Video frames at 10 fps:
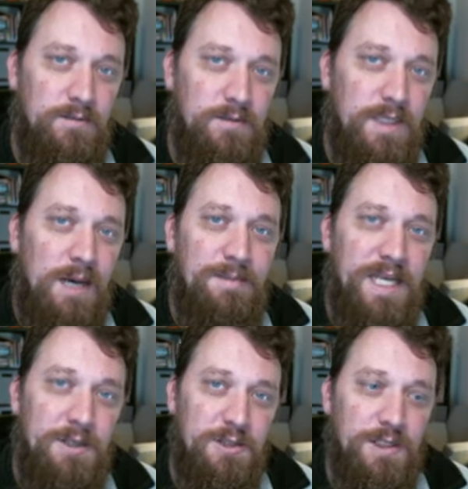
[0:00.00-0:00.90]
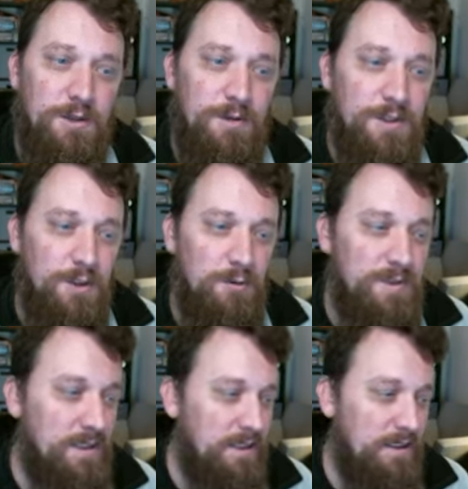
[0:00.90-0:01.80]
combination that you can do
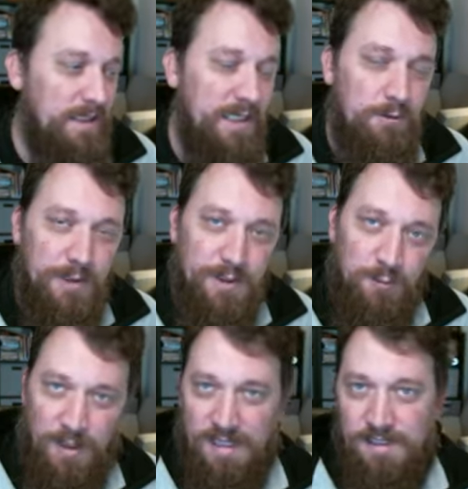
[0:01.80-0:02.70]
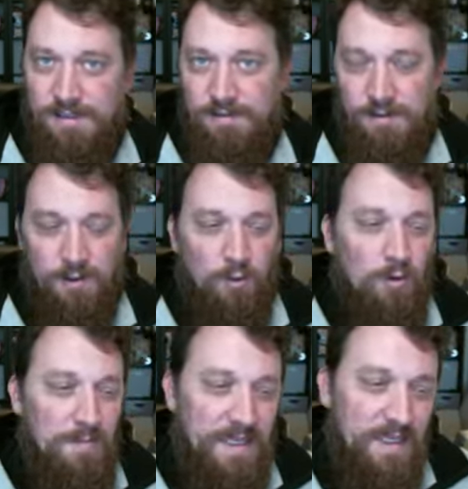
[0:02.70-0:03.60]
to increase rend
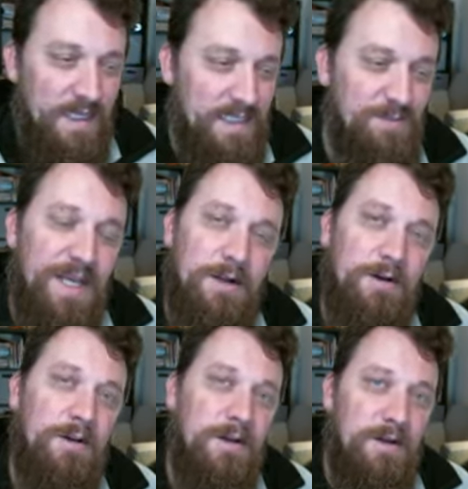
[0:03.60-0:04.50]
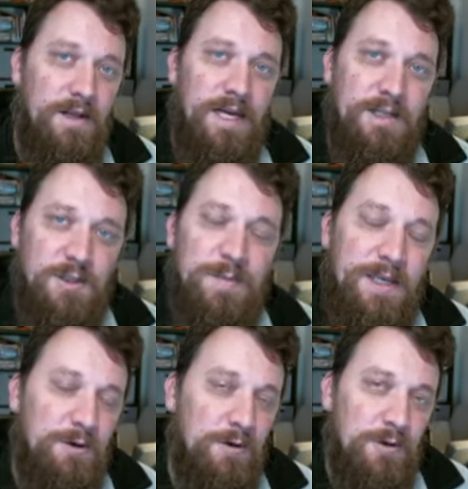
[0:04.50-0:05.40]
or make the hits better uh, just
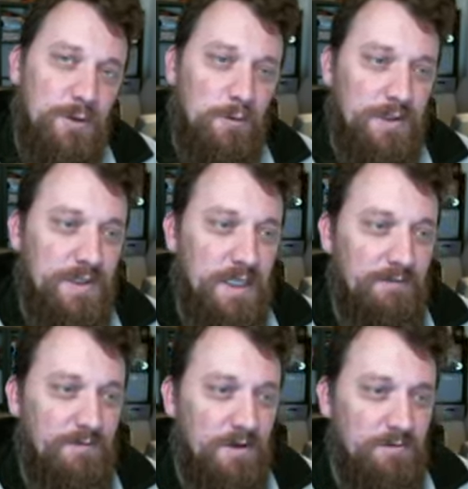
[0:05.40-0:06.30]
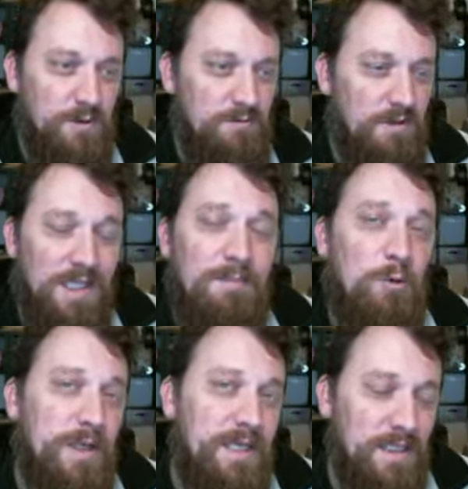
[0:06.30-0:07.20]
make your Saurus stuff just a lot
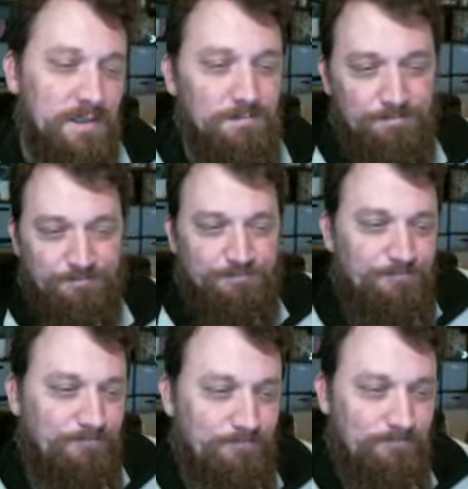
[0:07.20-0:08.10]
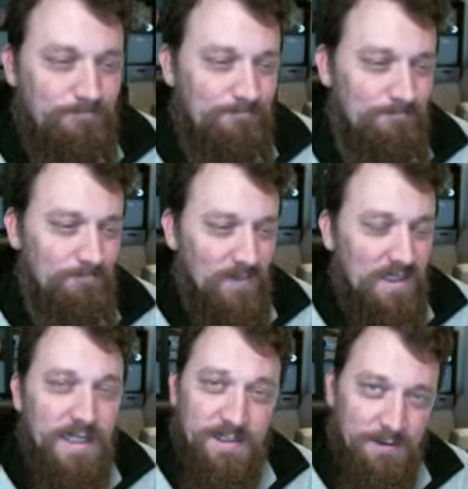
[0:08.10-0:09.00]
more killy.
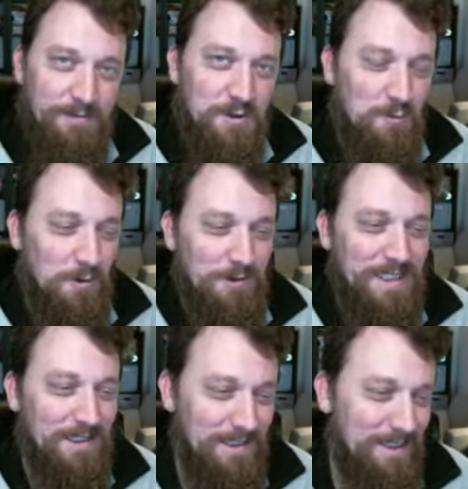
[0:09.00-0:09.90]
That's an official word, killy.